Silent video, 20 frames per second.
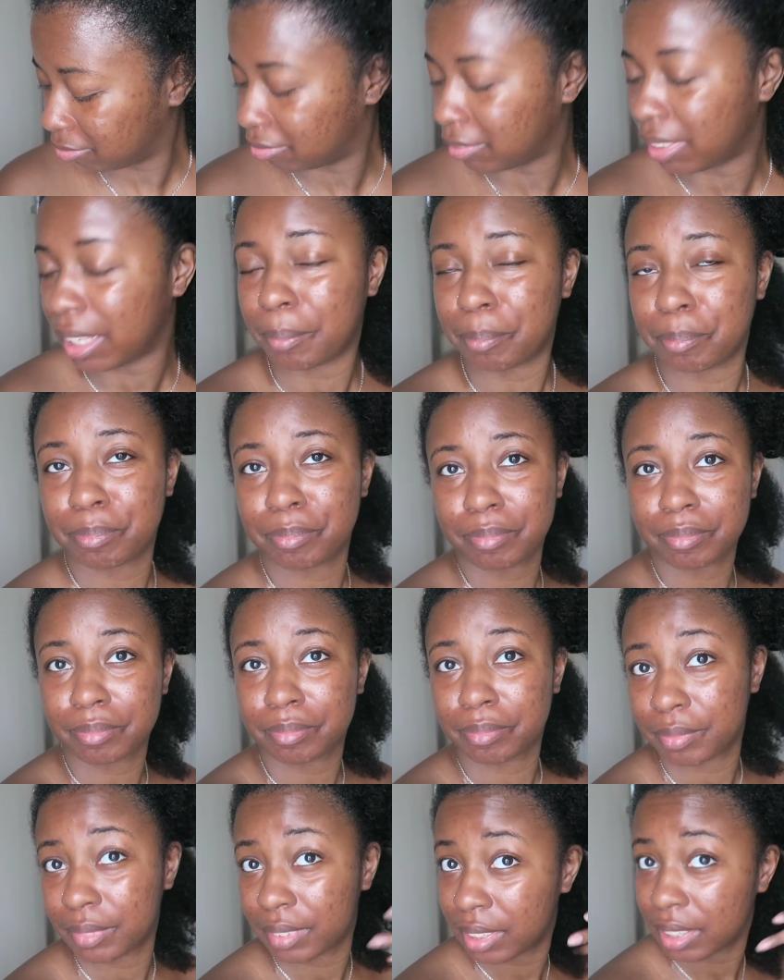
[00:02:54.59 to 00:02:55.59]
Yeah.
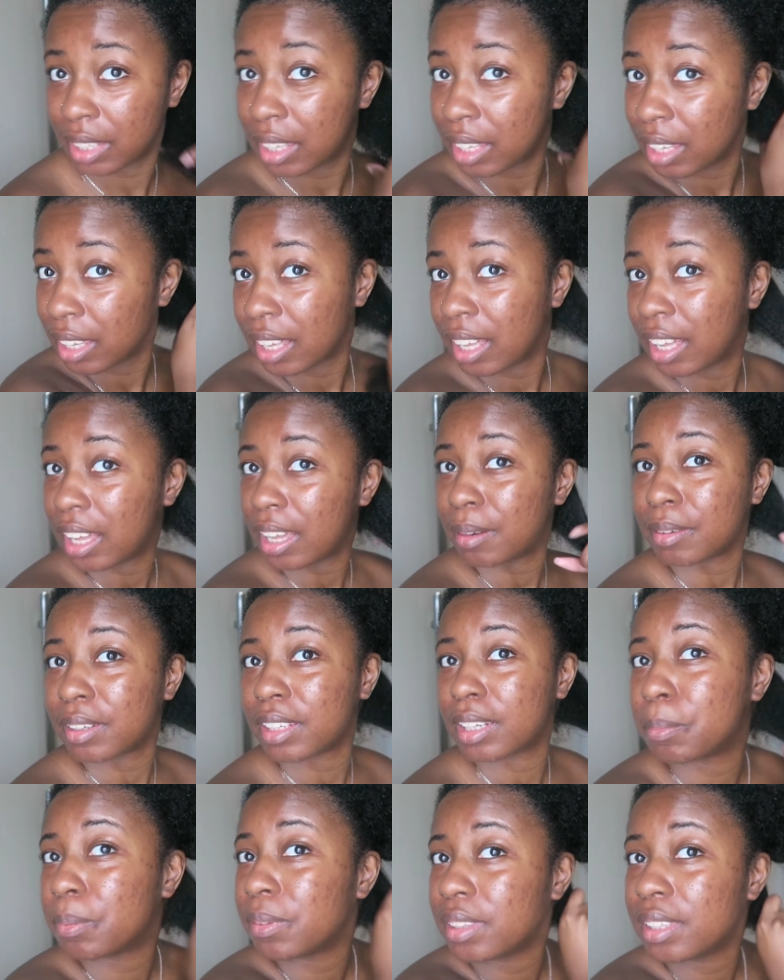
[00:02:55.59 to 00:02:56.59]
And I'm
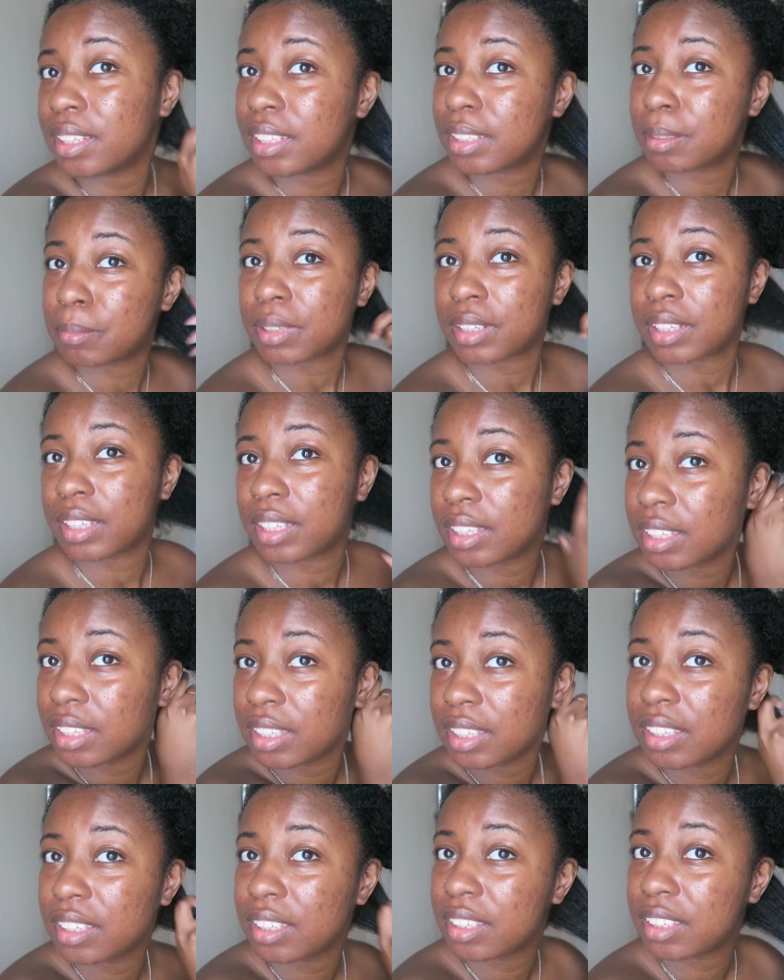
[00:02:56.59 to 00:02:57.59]
going to put that in my
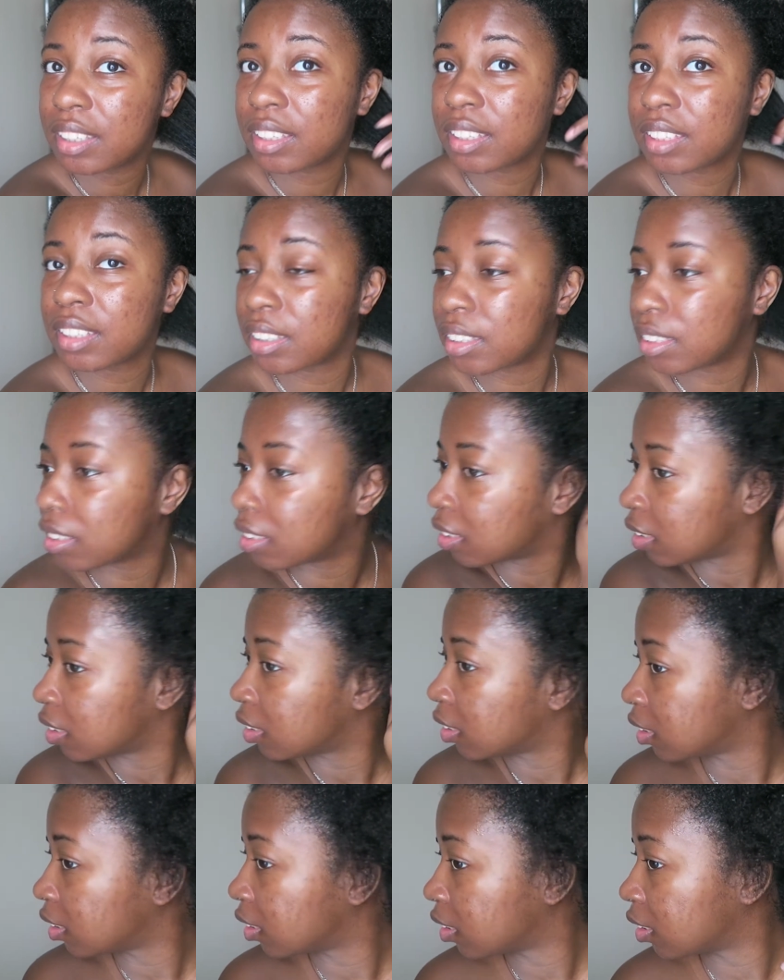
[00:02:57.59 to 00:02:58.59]
hair.
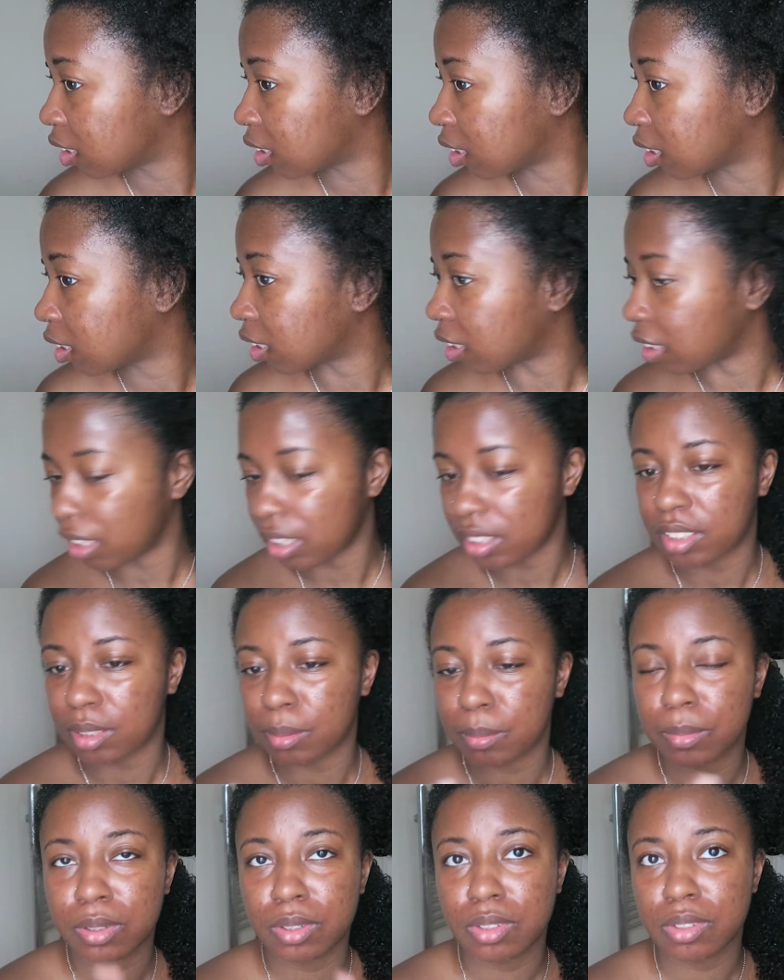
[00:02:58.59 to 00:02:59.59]
And get
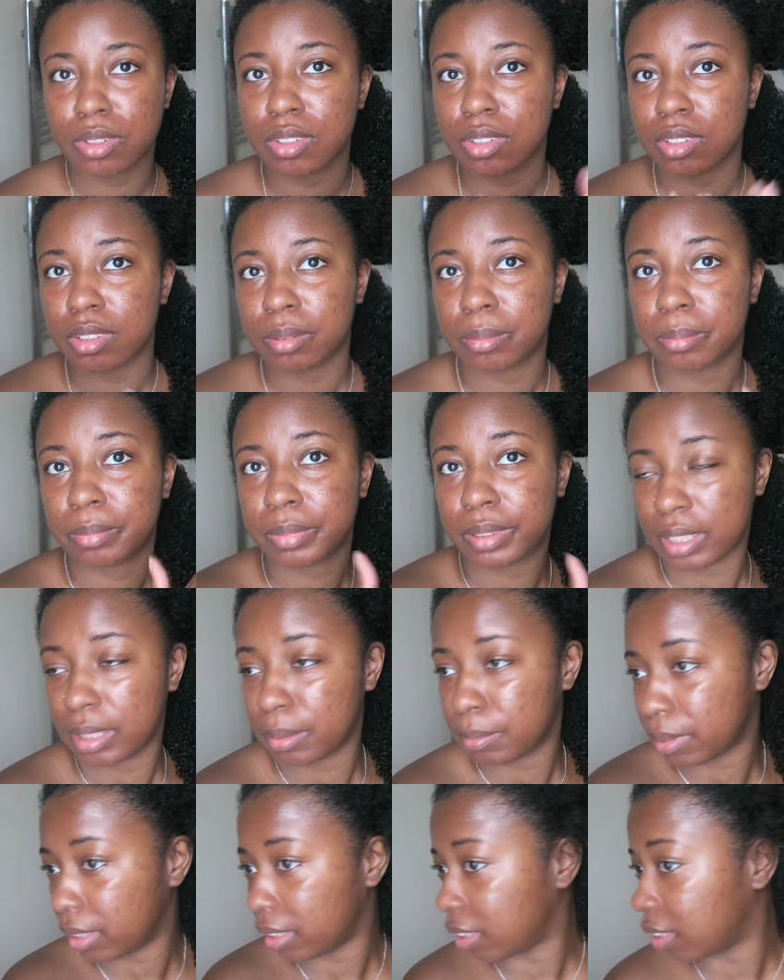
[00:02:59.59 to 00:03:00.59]
some more, put it
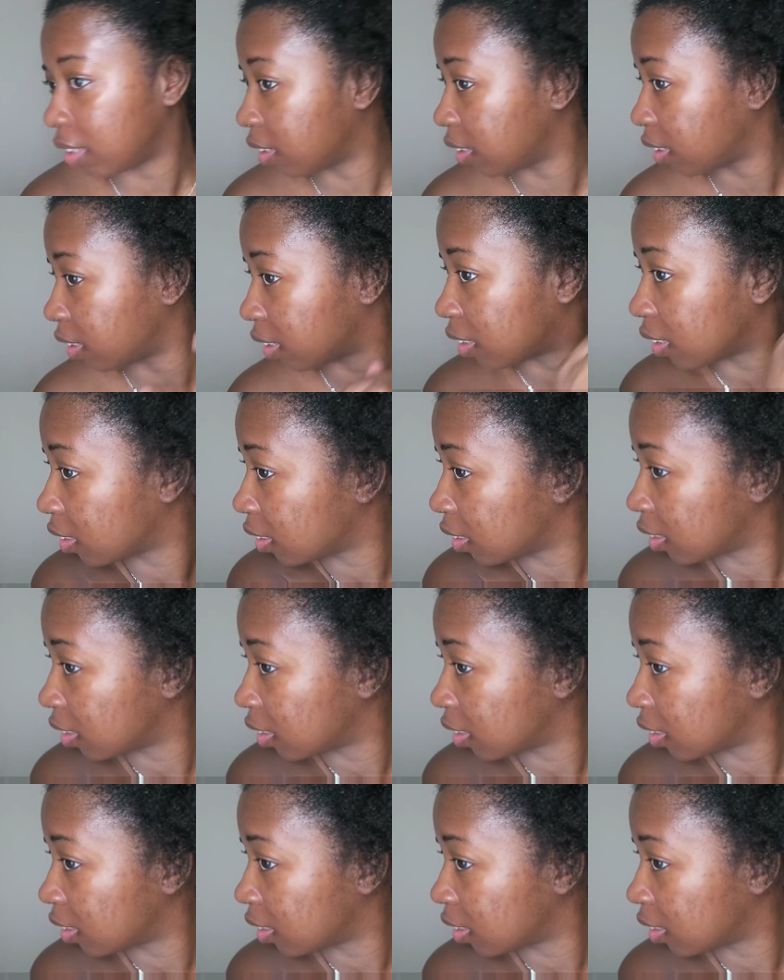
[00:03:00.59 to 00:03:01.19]
in my hair.